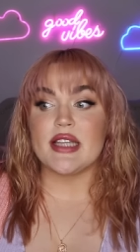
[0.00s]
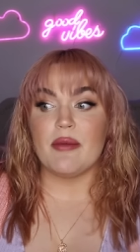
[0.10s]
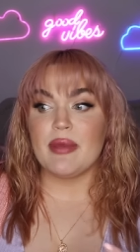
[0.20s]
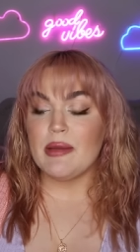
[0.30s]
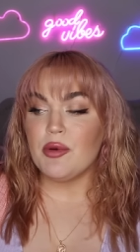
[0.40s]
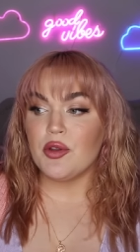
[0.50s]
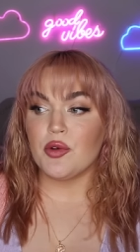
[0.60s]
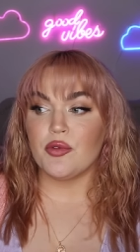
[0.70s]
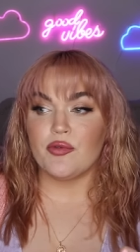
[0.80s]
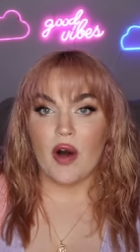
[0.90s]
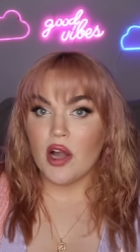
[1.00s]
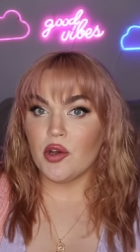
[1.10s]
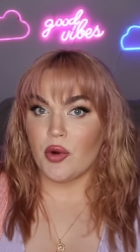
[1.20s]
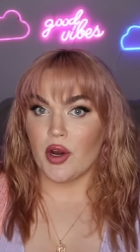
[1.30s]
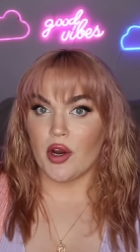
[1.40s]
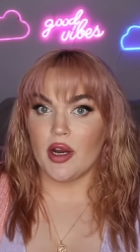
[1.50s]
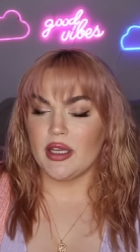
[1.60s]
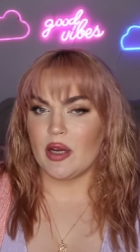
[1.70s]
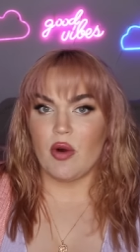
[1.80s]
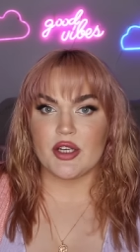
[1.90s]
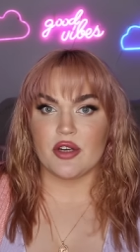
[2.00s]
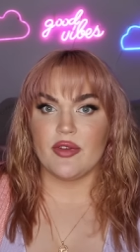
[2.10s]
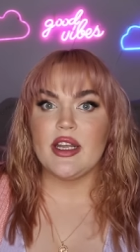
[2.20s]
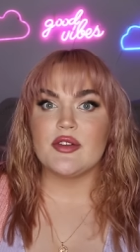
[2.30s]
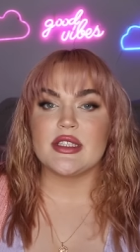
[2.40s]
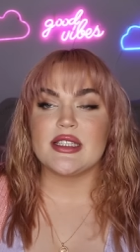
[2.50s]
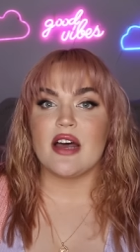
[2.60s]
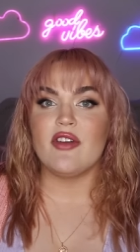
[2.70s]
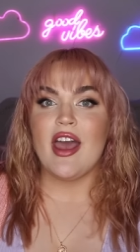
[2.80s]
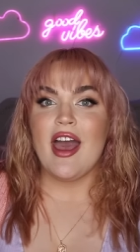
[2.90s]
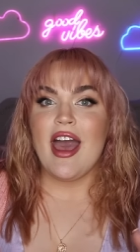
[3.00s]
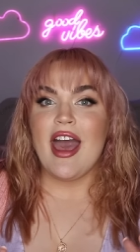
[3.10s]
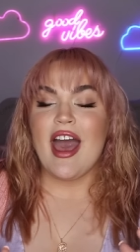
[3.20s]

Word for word: that people who follow her and like watch her videos and stuff,